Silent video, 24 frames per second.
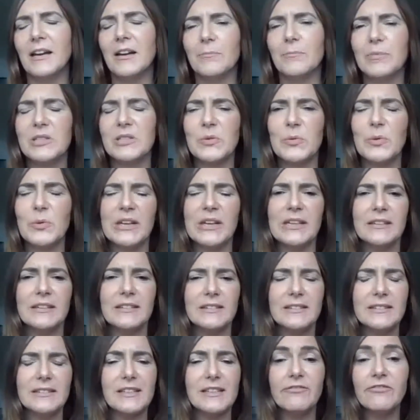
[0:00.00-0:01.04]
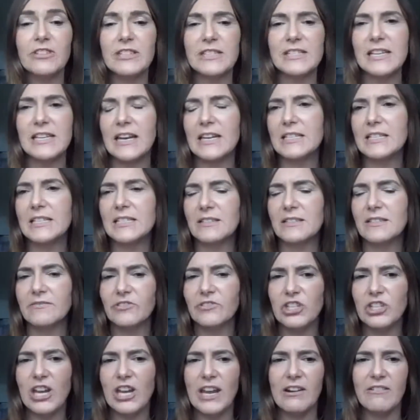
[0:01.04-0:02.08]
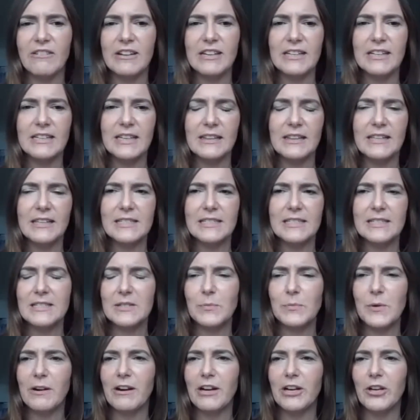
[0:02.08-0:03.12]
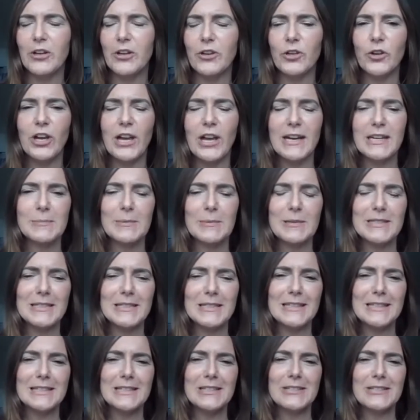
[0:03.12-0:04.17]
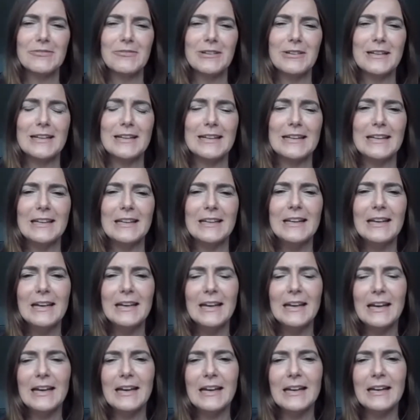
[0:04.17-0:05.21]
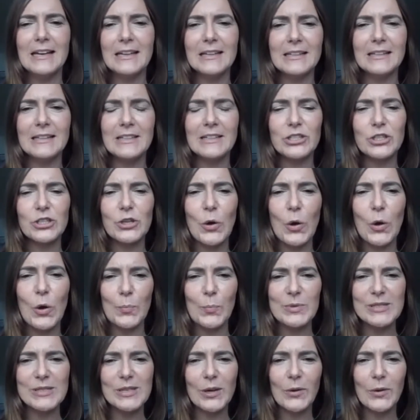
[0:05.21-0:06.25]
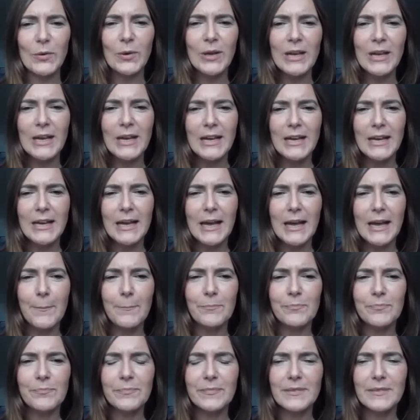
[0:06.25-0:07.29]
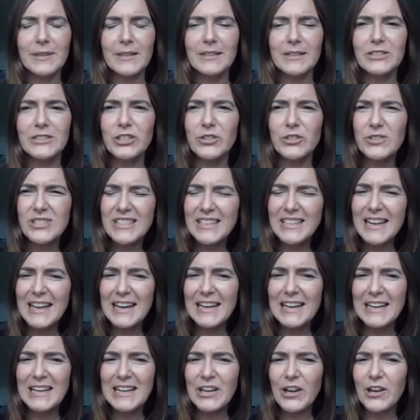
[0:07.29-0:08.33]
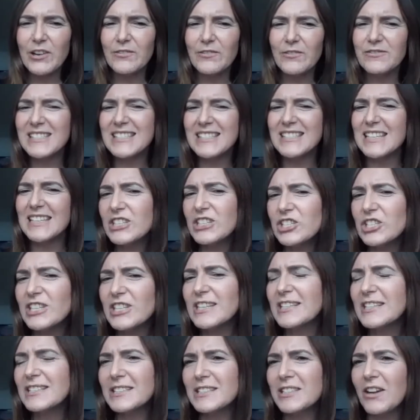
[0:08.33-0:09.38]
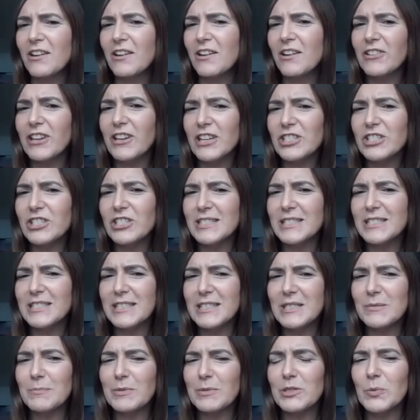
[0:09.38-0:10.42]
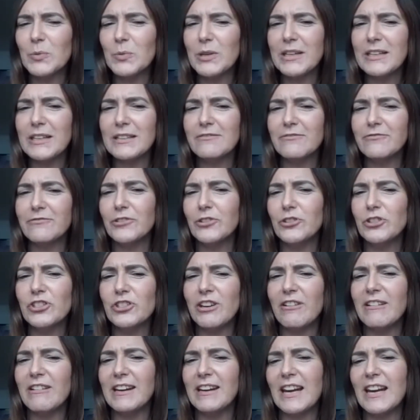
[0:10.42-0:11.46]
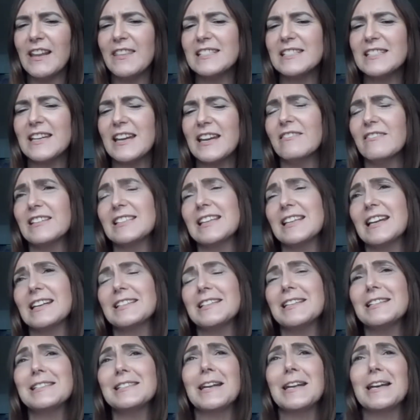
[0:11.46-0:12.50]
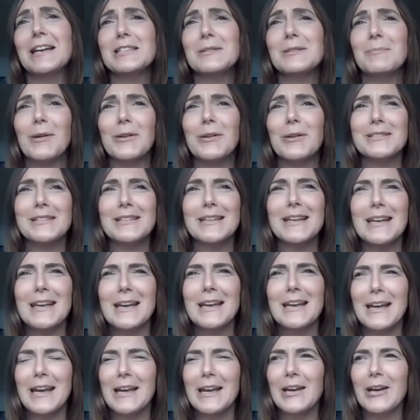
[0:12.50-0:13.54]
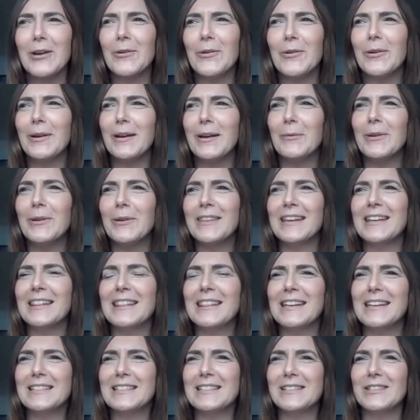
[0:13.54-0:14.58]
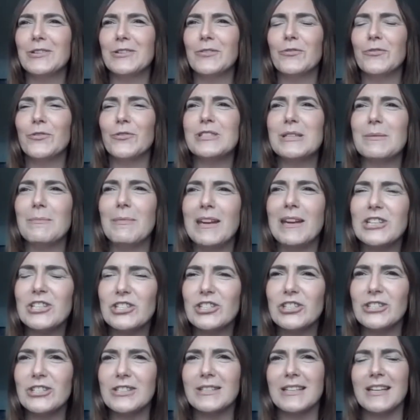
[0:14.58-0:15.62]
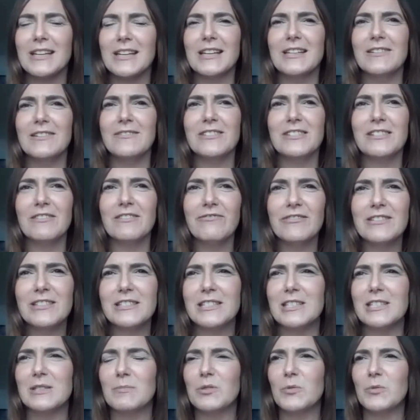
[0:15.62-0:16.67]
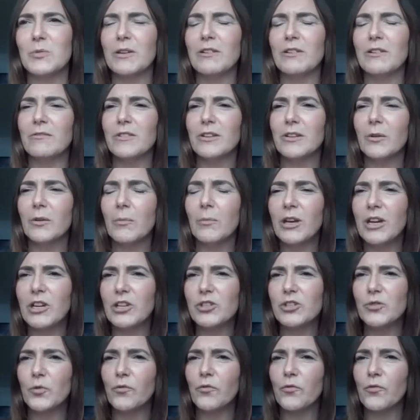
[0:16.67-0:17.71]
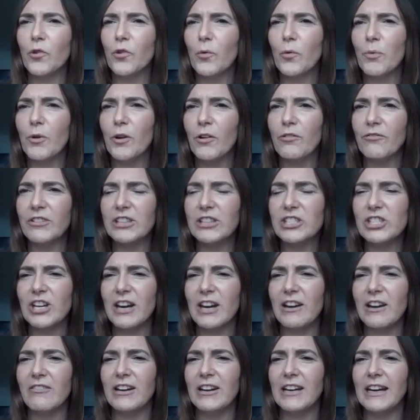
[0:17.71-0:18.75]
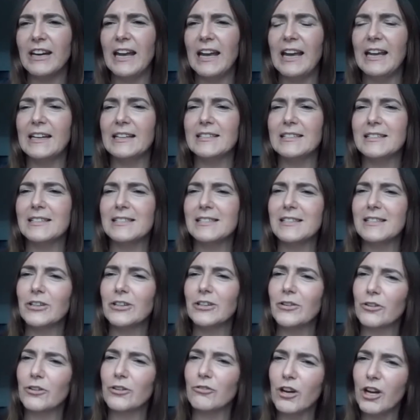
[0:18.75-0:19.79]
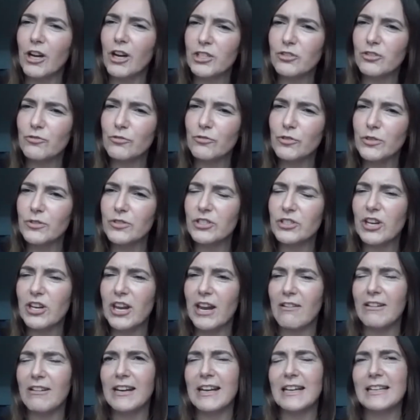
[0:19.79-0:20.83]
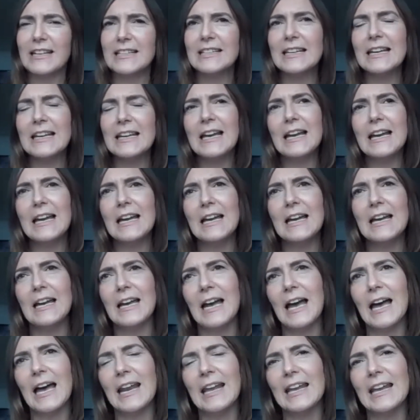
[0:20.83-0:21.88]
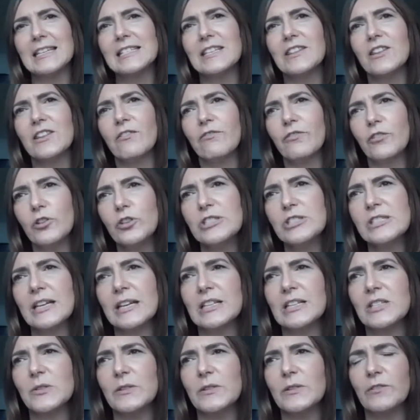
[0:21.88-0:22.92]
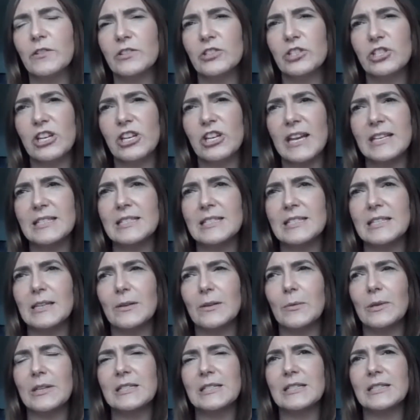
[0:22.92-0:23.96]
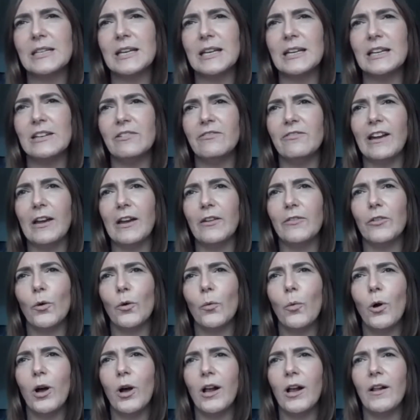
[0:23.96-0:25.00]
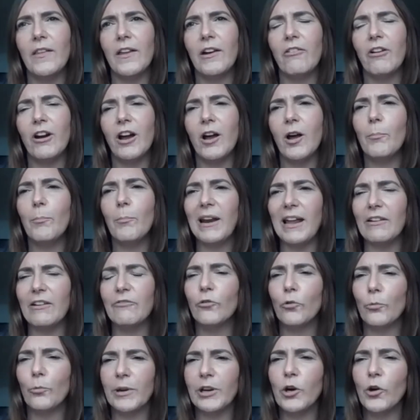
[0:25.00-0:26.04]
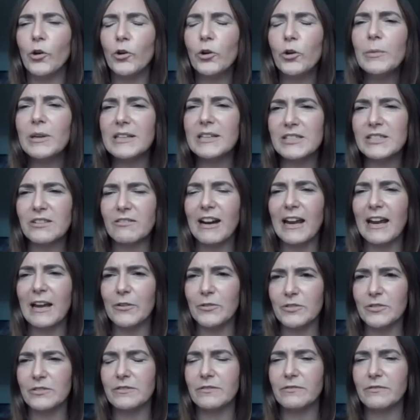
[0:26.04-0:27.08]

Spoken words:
between different sectors of sharing, and this is where I know your expertise is really at the top. So do you see any kind of synergies and divergences between food sharing and other sharing sectors? And I suppose, you know, within this, you've already mentioned the kind of differences between commercial for-profit sharing and, you know, the grassroots sharing. And I guess in the food sector with Food Sharecity, we certainly found that while there are platform economies around